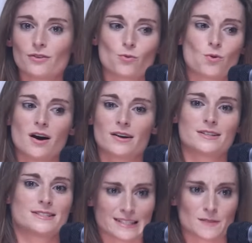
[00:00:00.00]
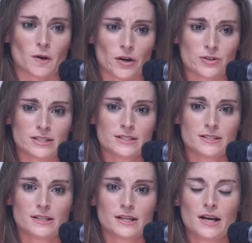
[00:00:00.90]
the work has
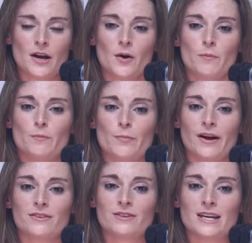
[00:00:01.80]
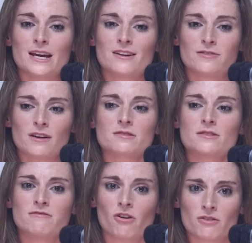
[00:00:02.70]
exploded, but the
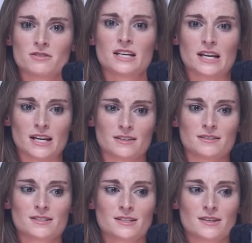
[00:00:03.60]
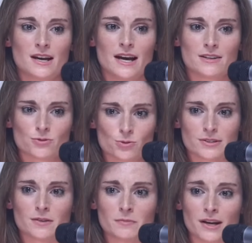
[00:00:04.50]
influx of volunteers has
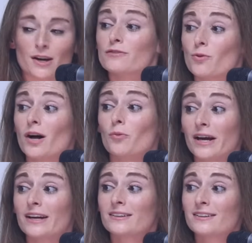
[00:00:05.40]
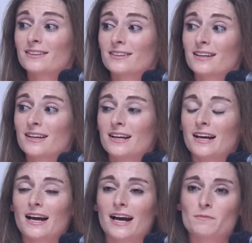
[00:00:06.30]
also been overwhelming.
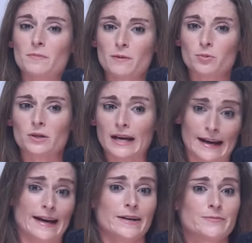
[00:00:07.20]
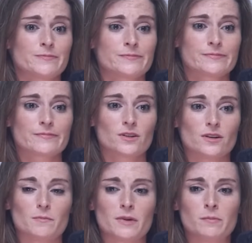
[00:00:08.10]
And people care,
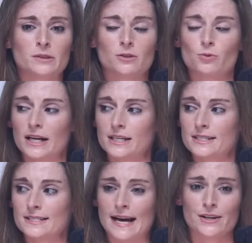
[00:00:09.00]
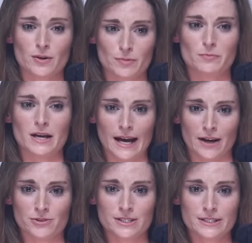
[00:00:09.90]
and people are willing to stand up and be
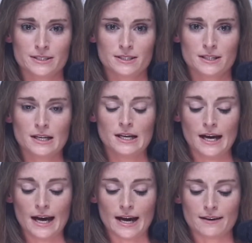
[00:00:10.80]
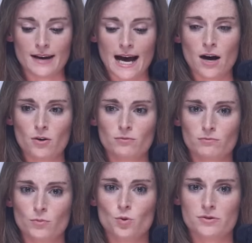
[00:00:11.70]
counted. And now,
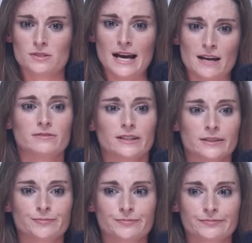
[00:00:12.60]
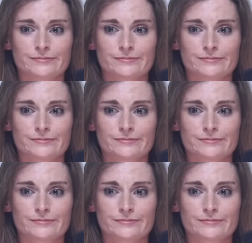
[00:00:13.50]
more than ever,